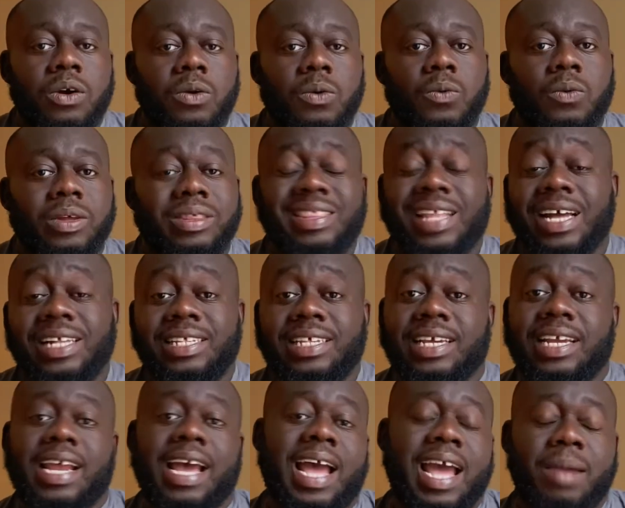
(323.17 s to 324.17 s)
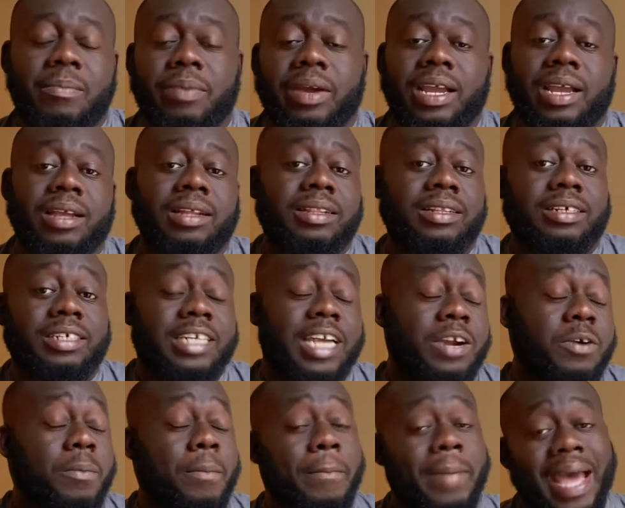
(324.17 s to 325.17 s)
With that said, I'm bringing the
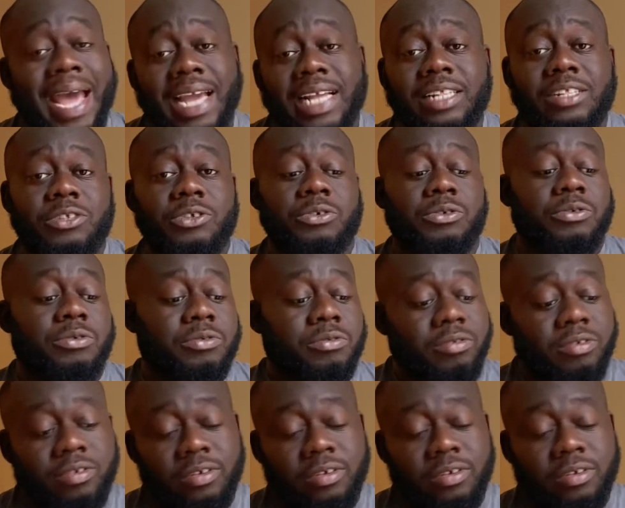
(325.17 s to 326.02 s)
channel back to